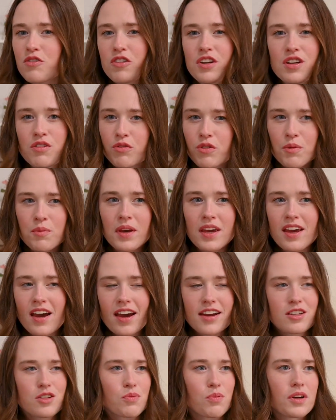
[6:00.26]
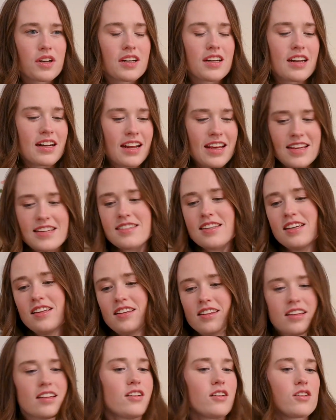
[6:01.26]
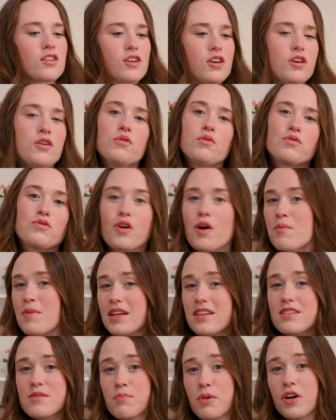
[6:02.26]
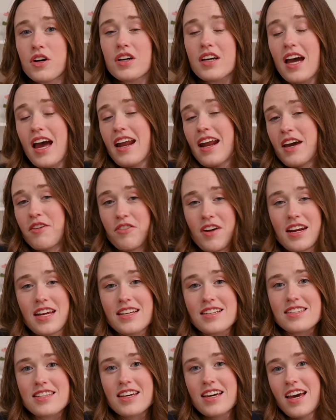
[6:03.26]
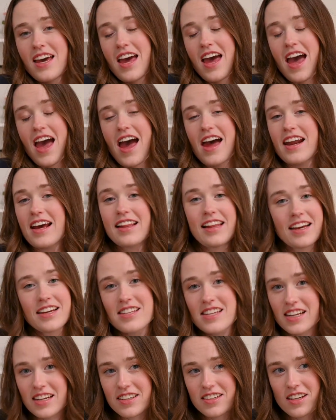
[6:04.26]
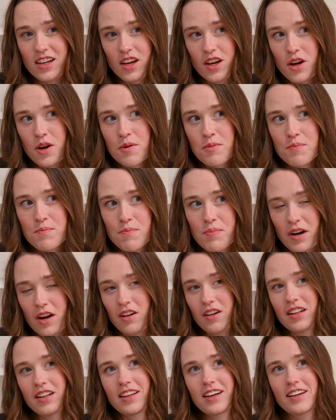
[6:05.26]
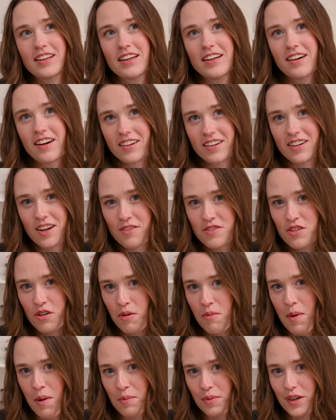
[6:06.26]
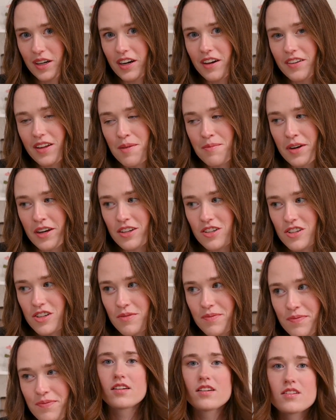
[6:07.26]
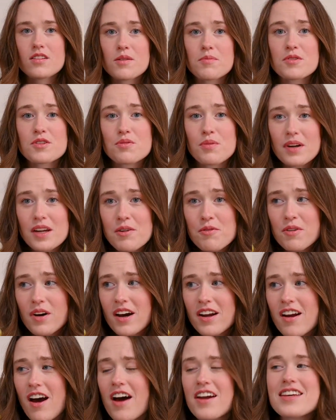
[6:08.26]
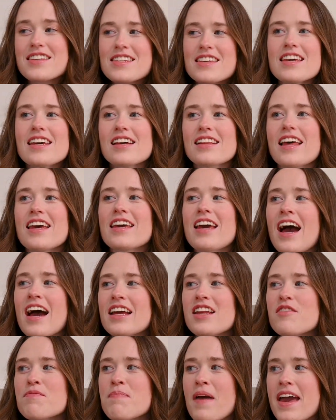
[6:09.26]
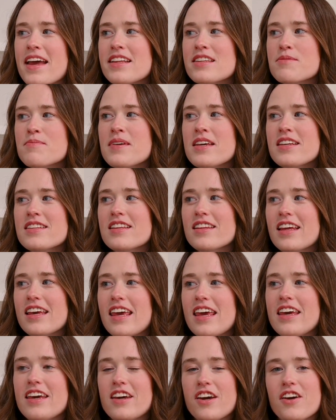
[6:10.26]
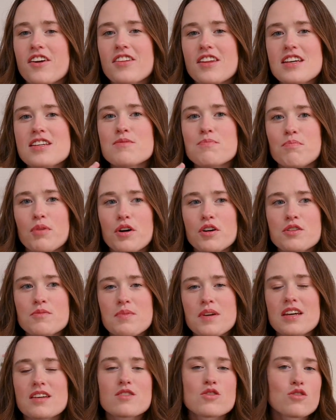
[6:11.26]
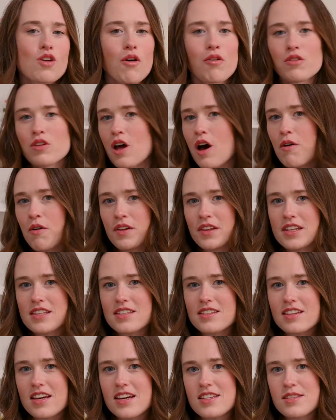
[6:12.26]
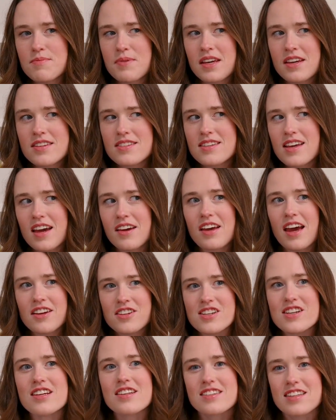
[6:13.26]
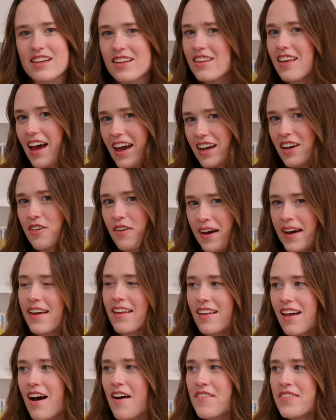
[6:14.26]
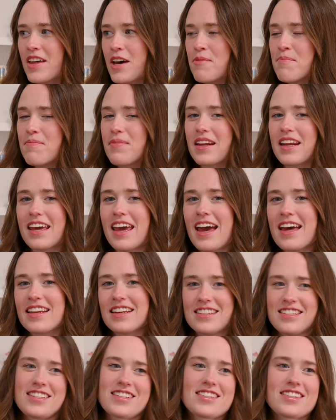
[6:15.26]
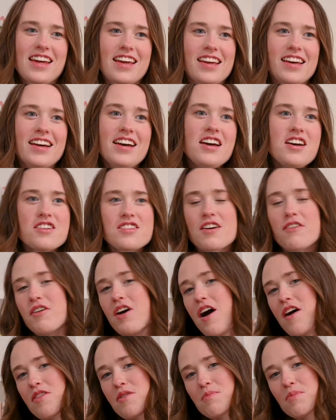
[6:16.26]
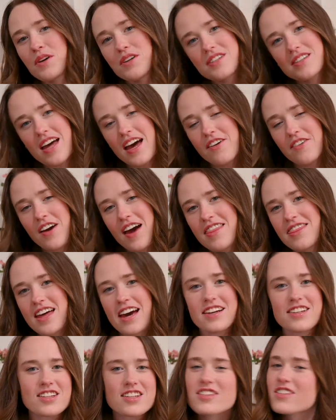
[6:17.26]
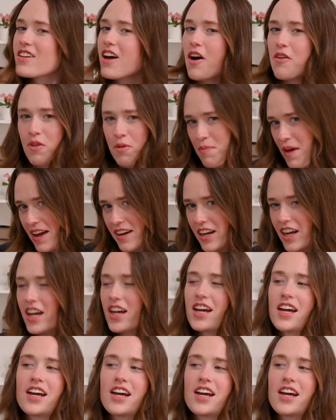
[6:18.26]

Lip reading: read for me. I just wanted an easy little cute romance book, and I read it, and I liked it, but clearly not enough to remember it all that much. Number 21, honestly, it like kind of pains me to like hear these books being so low on this list, because I actually did like quite a lot of them, but again, it's just like there were other books that I read that I just thought were better.